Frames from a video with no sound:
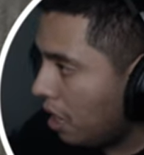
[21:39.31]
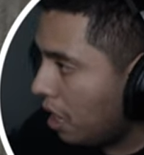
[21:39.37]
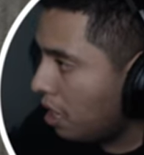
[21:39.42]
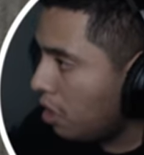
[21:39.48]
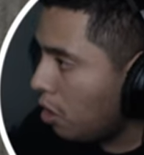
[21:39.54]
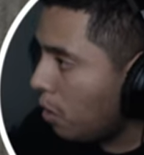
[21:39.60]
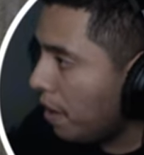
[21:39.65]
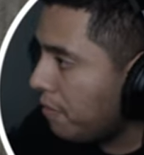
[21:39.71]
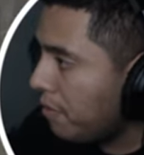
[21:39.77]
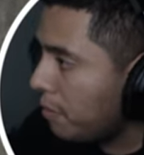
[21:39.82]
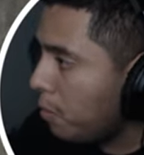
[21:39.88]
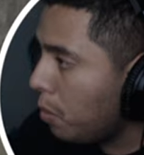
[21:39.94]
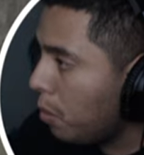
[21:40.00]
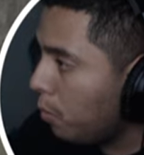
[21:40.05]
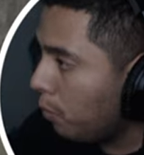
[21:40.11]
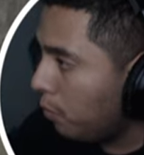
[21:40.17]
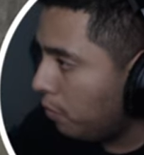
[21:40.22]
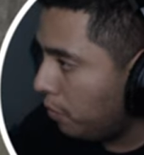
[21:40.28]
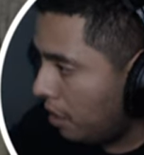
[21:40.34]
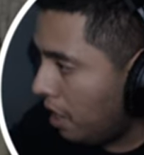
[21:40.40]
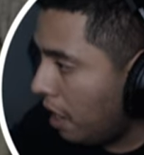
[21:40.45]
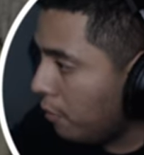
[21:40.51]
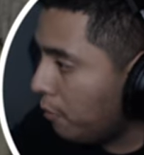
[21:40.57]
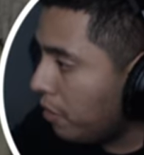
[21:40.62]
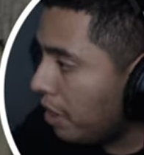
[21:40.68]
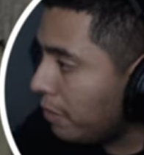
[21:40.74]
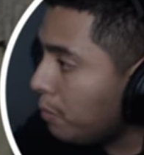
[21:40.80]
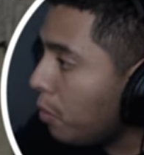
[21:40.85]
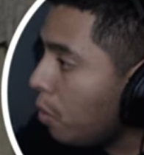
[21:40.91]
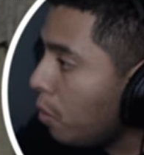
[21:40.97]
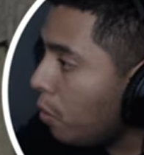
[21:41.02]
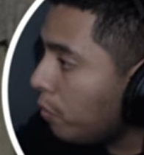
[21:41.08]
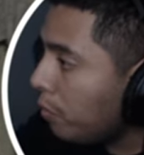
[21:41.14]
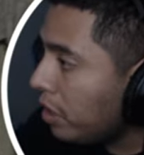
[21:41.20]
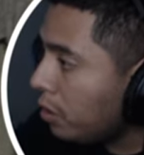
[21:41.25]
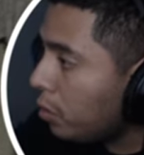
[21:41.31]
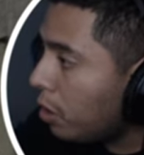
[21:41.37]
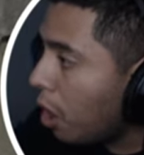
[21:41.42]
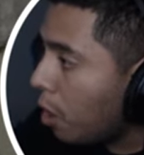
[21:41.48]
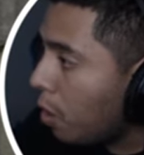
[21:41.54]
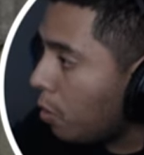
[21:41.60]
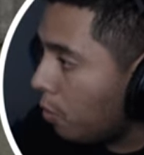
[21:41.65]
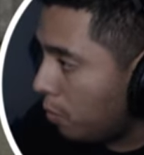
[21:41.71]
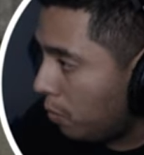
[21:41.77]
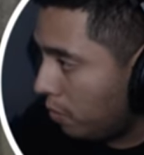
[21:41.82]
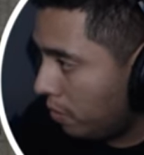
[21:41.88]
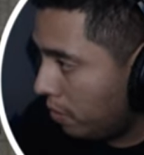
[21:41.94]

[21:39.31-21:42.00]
I know every move. Every move you go.